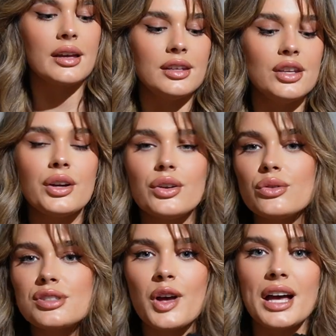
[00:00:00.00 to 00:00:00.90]
You can
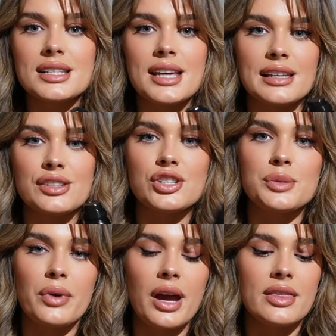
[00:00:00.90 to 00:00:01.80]
also add texture
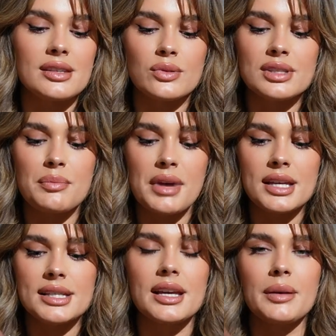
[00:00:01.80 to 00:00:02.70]
spray. This one's
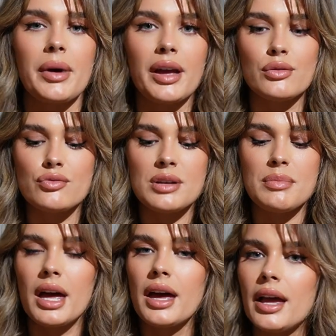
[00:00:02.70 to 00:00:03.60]
amazing by
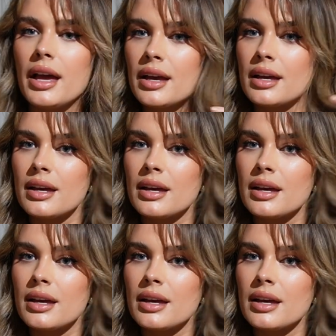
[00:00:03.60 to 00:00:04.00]
Uribe,